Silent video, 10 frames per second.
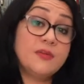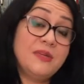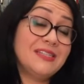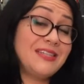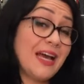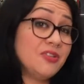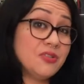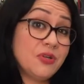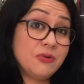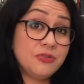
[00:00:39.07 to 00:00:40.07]
These can be
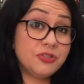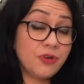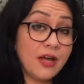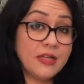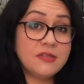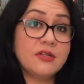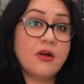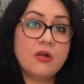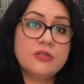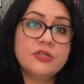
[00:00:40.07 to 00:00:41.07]
standalone
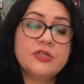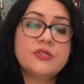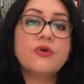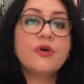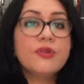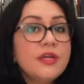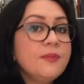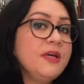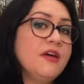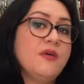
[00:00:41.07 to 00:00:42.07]
shrines or altars, or
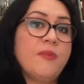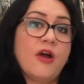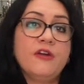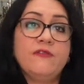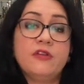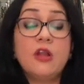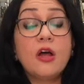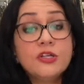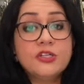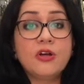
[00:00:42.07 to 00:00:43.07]
they can become part of a
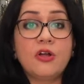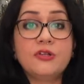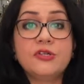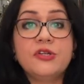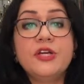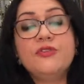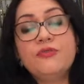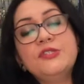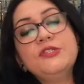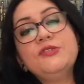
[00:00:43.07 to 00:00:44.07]
larger altar
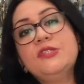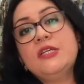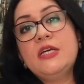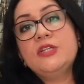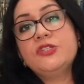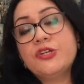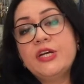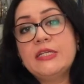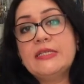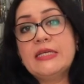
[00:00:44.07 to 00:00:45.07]
like the ones you see
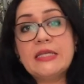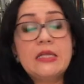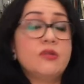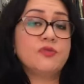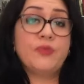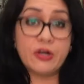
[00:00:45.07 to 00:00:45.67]
during Dia de los